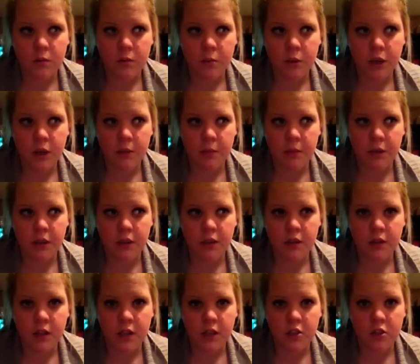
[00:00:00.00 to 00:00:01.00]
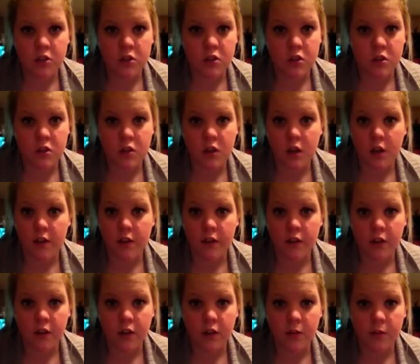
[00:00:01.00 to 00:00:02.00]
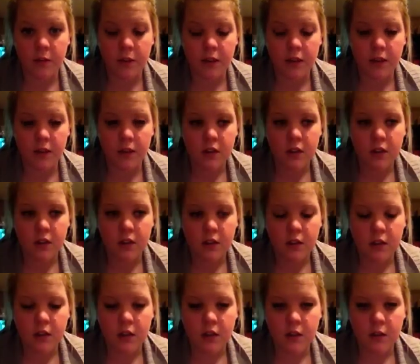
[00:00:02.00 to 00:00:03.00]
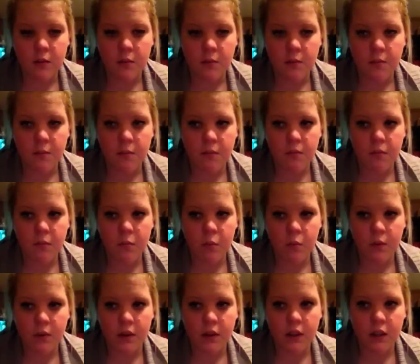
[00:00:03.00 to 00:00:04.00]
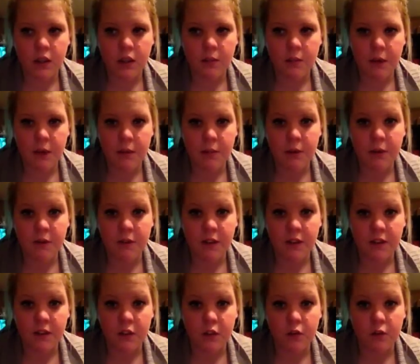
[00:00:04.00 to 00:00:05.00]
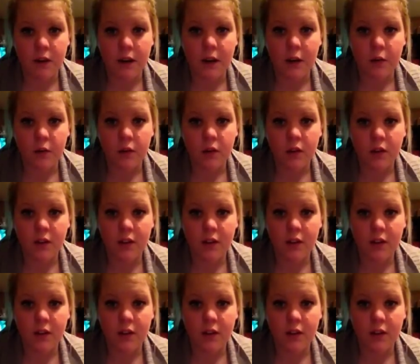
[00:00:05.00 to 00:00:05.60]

but I mean, it, it just does not look good on me. It really made my face look round.